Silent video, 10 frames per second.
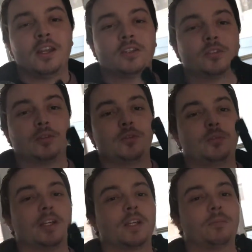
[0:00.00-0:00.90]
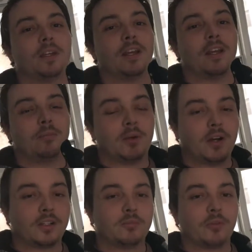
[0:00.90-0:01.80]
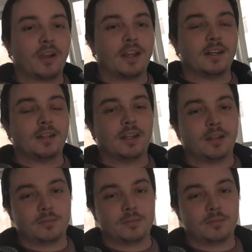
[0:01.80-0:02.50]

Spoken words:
So if you pick up a Bosch branded